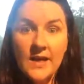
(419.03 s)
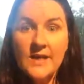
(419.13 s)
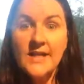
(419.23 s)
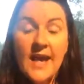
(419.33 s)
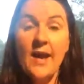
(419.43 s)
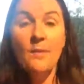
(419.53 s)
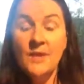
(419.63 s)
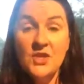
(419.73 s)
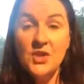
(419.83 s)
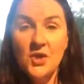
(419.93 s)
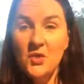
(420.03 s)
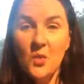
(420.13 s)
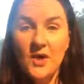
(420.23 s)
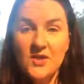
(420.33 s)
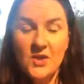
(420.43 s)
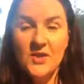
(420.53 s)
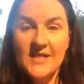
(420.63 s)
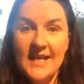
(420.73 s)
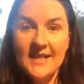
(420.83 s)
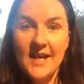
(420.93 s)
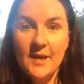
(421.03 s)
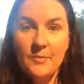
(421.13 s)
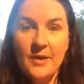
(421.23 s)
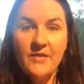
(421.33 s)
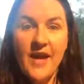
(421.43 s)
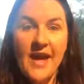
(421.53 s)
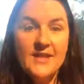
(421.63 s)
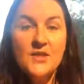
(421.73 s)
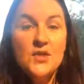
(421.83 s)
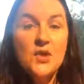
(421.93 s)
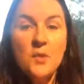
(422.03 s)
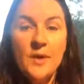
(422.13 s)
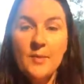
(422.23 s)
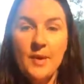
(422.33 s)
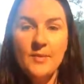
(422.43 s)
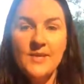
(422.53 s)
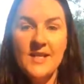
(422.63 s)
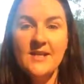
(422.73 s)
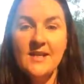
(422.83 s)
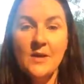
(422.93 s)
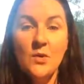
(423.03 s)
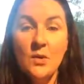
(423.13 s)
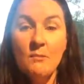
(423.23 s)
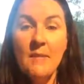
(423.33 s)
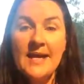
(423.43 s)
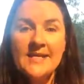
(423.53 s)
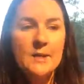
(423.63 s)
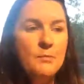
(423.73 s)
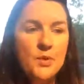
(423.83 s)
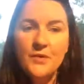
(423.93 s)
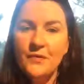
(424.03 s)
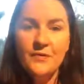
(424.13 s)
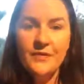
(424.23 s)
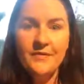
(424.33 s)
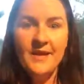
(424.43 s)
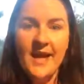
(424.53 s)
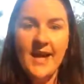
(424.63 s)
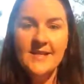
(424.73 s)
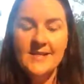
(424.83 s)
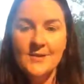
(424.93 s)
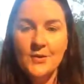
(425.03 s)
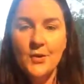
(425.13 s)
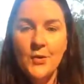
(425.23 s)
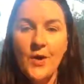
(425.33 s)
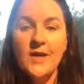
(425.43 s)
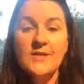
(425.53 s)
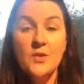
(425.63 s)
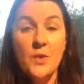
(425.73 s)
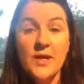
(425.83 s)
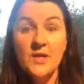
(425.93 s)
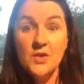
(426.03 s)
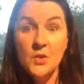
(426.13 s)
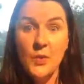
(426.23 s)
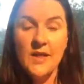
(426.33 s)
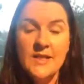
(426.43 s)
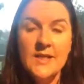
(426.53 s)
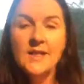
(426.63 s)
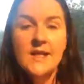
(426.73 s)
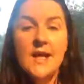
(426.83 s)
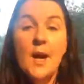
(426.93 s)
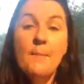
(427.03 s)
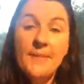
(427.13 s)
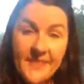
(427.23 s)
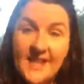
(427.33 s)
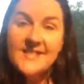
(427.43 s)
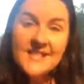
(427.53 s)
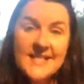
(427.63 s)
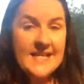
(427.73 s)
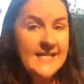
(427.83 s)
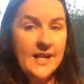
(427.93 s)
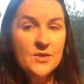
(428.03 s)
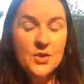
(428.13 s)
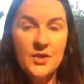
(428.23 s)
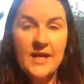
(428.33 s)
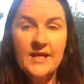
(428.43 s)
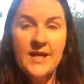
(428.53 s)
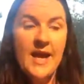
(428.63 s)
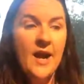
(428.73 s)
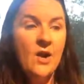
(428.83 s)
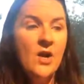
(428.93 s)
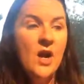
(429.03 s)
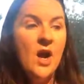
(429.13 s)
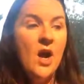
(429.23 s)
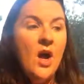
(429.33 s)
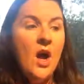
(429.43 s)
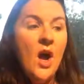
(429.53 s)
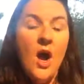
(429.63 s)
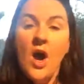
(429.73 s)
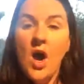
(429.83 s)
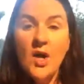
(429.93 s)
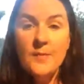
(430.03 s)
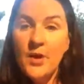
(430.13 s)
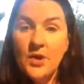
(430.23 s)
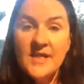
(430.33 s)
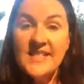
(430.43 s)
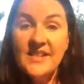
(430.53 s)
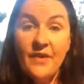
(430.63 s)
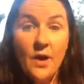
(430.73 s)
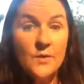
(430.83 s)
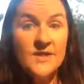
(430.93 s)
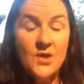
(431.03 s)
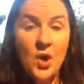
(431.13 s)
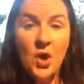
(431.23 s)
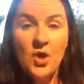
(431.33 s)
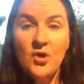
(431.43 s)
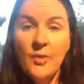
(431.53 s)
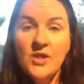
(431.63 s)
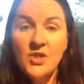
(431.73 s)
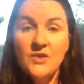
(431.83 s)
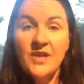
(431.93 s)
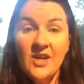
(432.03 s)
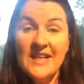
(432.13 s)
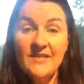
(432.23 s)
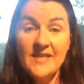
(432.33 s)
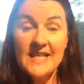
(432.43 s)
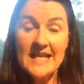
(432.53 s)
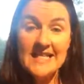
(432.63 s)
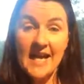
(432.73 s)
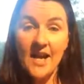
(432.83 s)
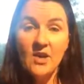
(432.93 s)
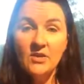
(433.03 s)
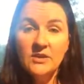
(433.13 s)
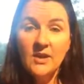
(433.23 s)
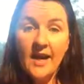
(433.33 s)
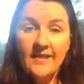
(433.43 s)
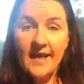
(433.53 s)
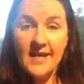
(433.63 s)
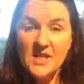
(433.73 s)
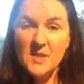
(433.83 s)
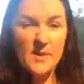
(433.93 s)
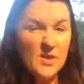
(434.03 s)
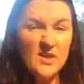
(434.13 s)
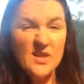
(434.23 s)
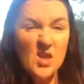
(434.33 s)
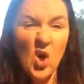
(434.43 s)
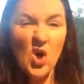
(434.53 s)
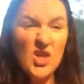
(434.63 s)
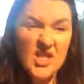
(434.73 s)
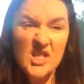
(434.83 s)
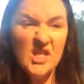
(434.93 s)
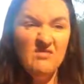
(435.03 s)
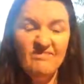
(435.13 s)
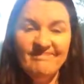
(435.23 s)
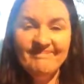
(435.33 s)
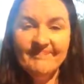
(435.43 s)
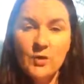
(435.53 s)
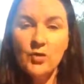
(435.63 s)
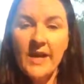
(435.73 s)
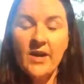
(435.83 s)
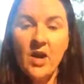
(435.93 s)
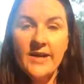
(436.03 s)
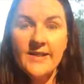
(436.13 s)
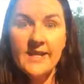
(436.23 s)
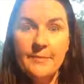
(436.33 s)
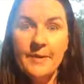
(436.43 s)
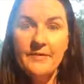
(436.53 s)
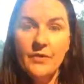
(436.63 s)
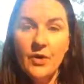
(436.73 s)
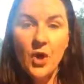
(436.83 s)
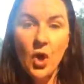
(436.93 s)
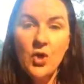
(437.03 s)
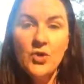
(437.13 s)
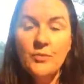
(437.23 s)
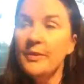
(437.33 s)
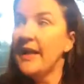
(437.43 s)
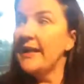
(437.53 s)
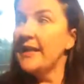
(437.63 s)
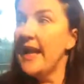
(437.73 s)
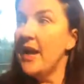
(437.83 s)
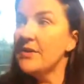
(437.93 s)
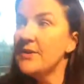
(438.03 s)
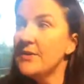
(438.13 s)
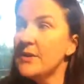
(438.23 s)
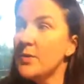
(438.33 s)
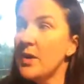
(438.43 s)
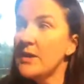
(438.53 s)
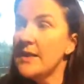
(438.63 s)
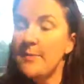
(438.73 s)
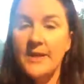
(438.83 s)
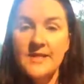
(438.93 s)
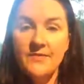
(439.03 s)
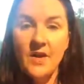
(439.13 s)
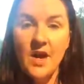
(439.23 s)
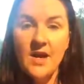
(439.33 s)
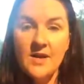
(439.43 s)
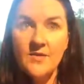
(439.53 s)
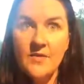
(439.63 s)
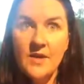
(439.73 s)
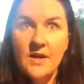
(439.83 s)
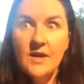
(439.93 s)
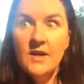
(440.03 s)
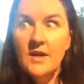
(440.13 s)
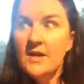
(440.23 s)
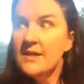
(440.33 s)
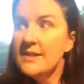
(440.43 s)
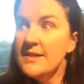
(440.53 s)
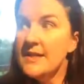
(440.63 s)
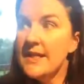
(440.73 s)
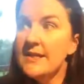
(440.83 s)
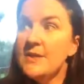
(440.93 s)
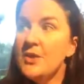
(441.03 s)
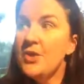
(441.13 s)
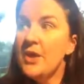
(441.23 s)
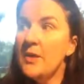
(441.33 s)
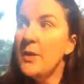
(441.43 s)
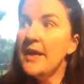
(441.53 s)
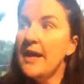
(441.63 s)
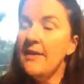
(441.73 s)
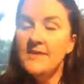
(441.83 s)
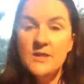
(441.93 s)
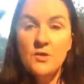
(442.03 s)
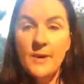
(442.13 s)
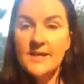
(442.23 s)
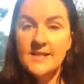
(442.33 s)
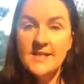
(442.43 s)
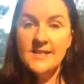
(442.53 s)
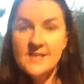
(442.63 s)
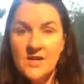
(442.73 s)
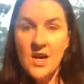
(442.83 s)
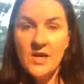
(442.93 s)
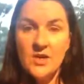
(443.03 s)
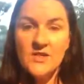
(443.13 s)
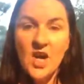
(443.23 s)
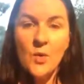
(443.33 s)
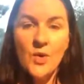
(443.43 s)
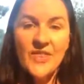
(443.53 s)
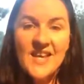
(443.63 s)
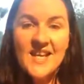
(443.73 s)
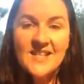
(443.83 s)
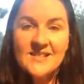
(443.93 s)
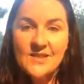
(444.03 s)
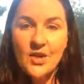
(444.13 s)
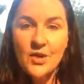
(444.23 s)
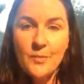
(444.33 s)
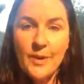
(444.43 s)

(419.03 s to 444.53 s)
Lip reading: yeah, I'm going to show you what it turns out like, had so many people say that they cook amazing, beautiful, fluffy cakes in slow cooker, so we're going to do one. But that's the tea towel trick. Now, I'll be honest, if I wasn't home, I don't think I'd leave a tea towel like that, just because it's hot and all that kind of thing. But if you're at home, like now, so it's what, 5:10, 6:30, we're going to have dinner about 6 tonight because I want the kids to go to